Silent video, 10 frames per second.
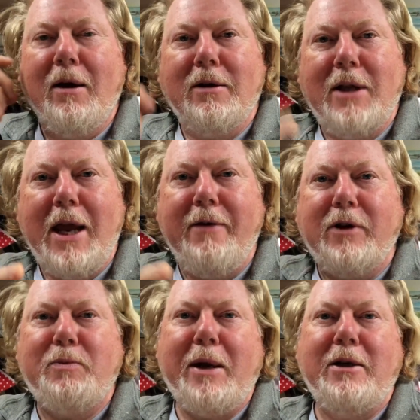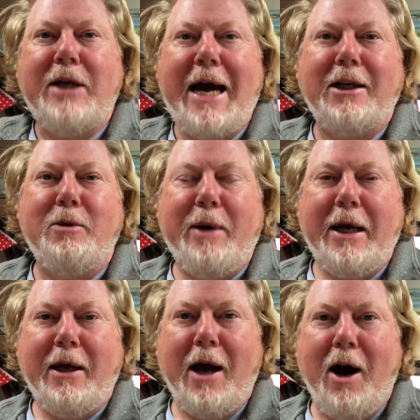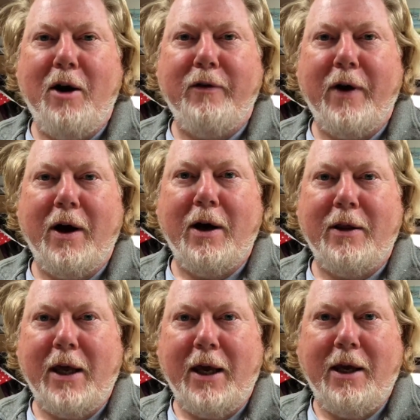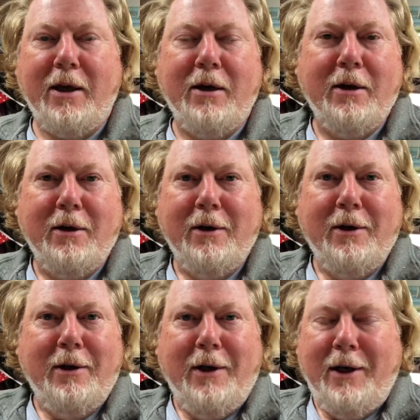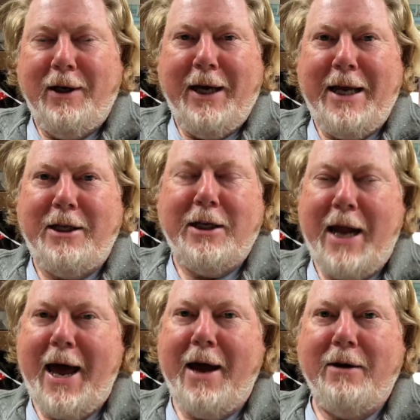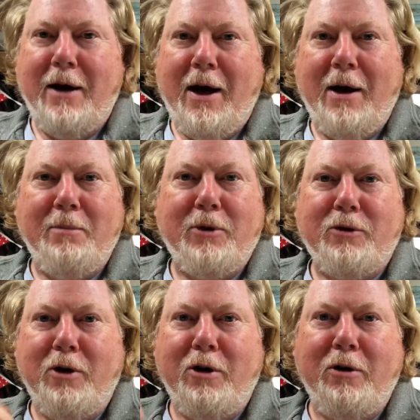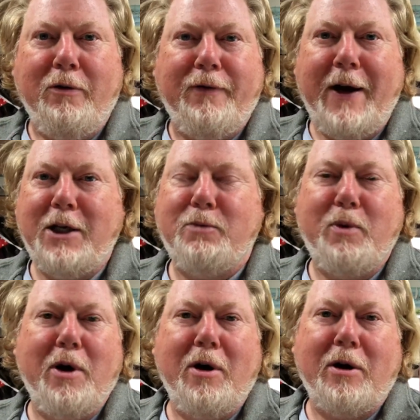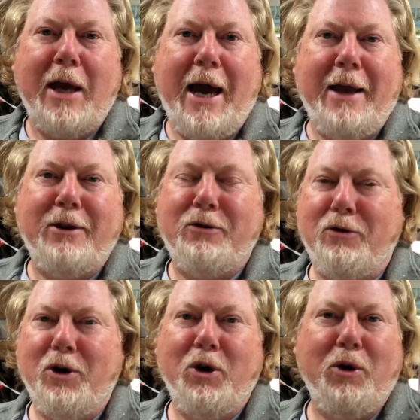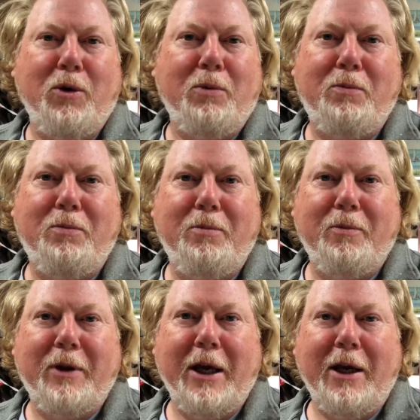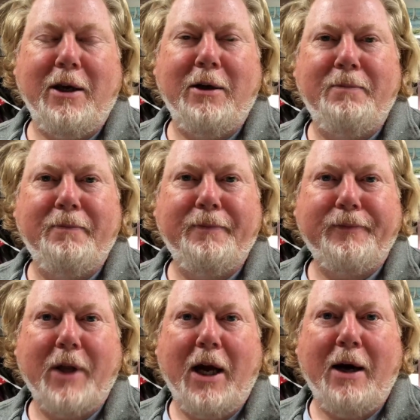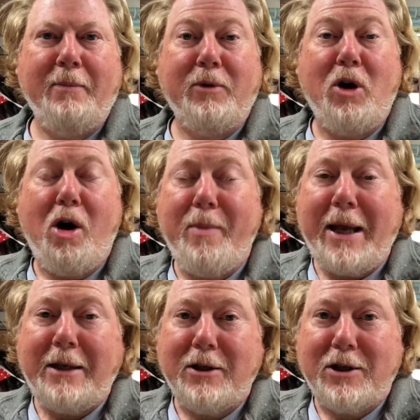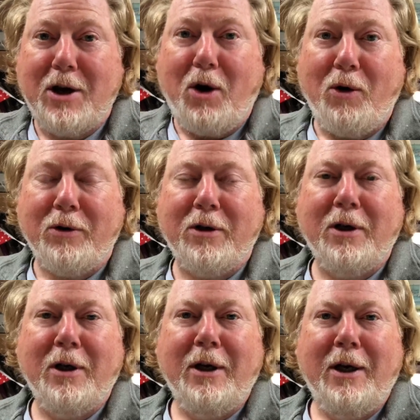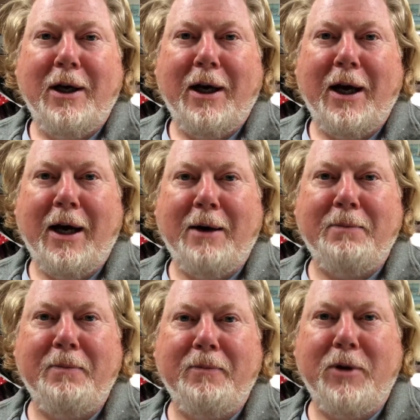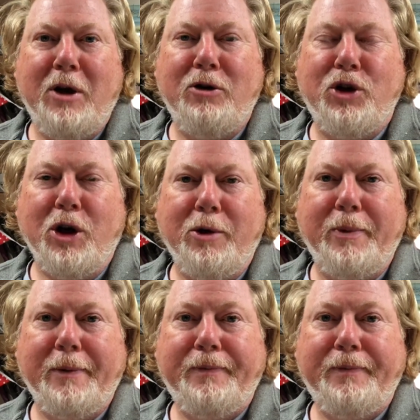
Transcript: Steve has been chatting to me over the internet, through Facebook and through the comments on YouTube,